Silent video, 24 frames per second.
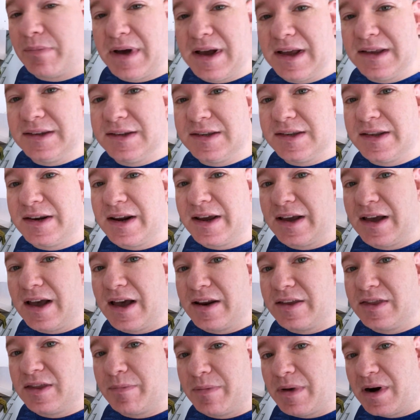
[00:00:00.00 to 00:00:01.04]
buns that I got
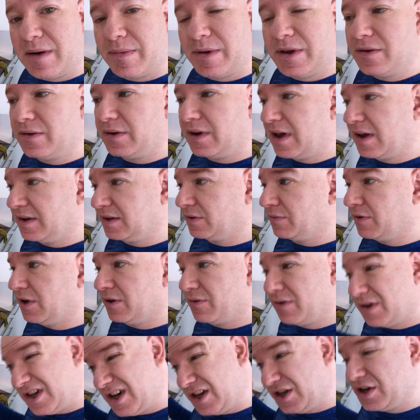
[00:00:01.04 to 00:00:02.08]
at the barbecue last week,
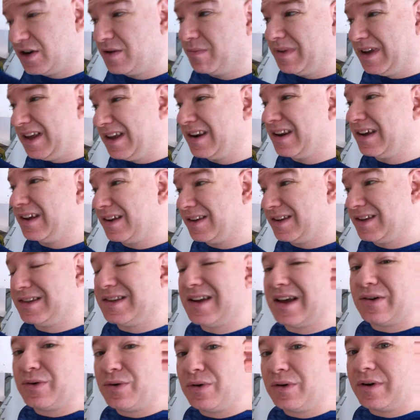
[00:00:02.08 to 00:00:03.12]
which I shouldn't be eating because it's
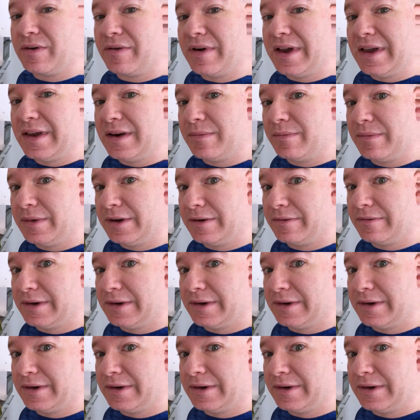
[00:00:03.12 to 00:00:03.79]
not whole grain, but